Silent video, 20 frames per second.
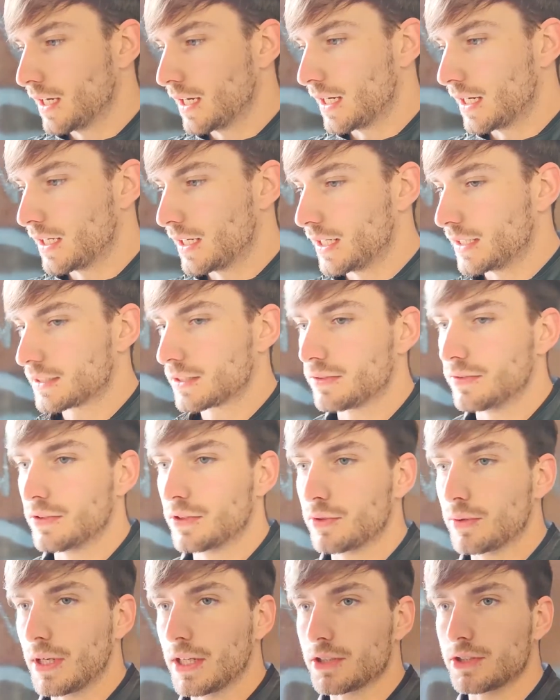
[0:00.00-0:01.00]
and ask a
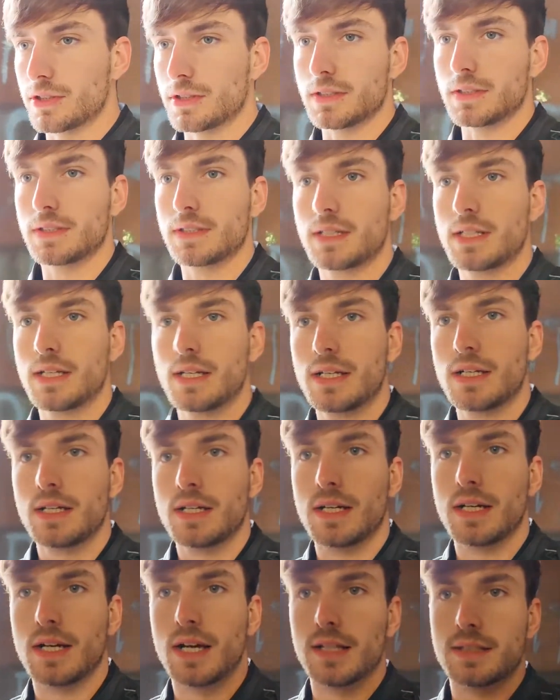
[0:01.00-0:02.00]
few questions
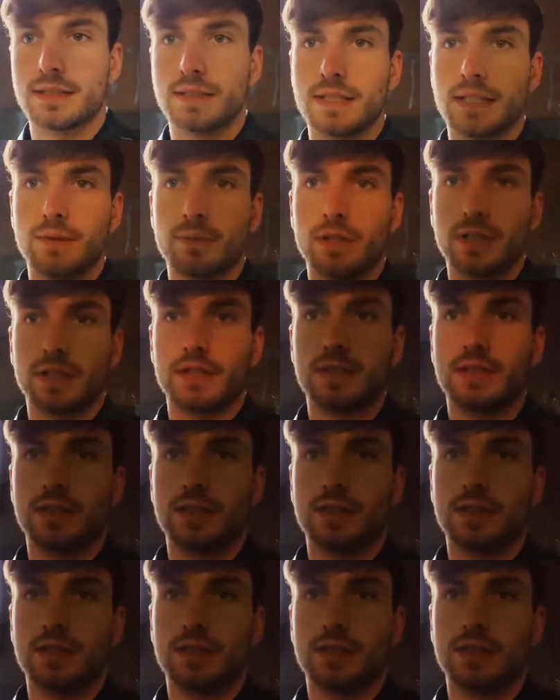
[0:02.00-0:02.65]
and see what